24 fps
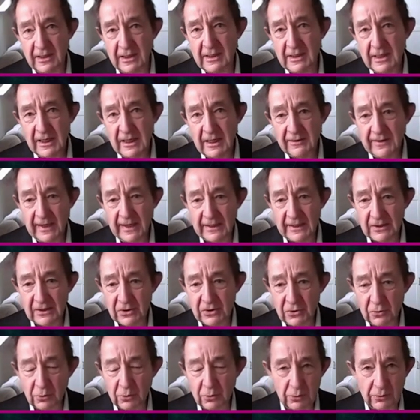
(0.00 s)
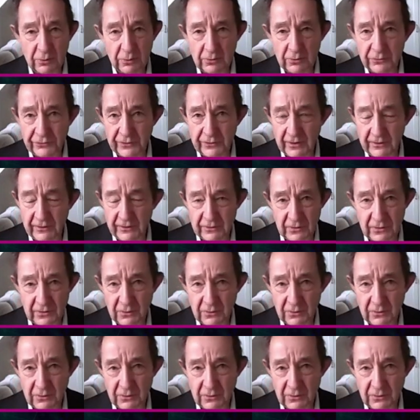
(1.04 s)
quicker than Google's,